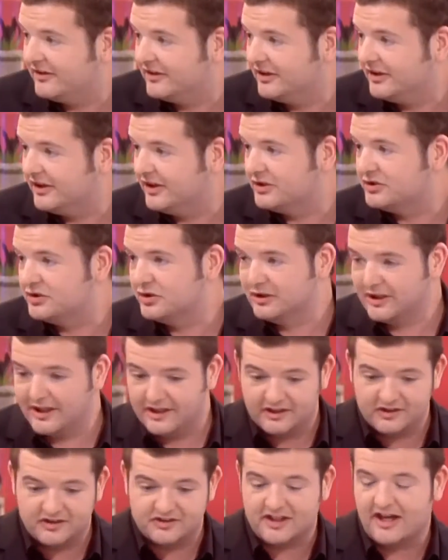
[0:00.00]
You need to tune in
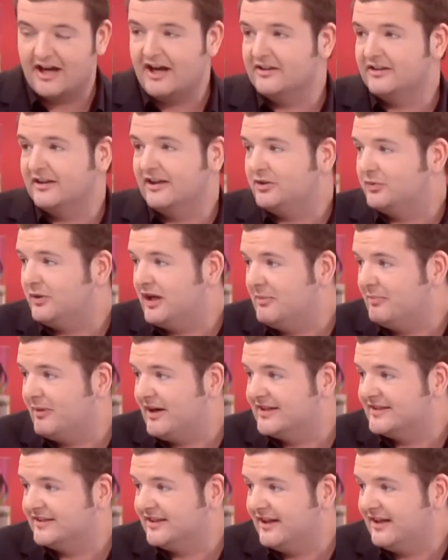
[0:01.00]
on Saturday at 20
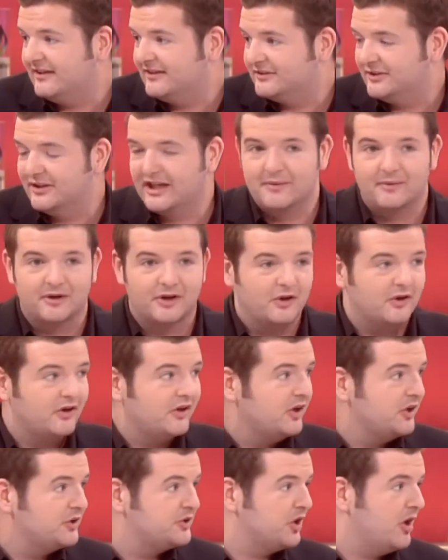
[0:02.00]
past 10. Okay. So there we go.
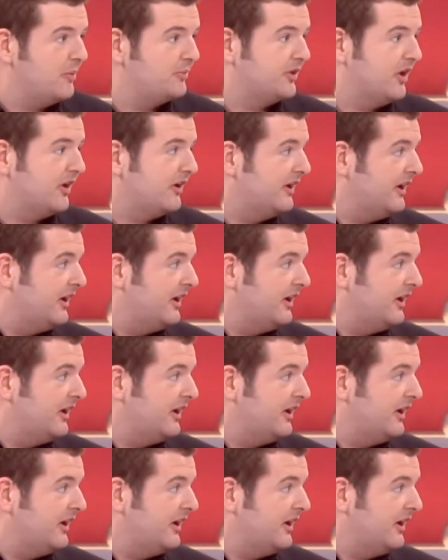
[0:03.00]
Job done.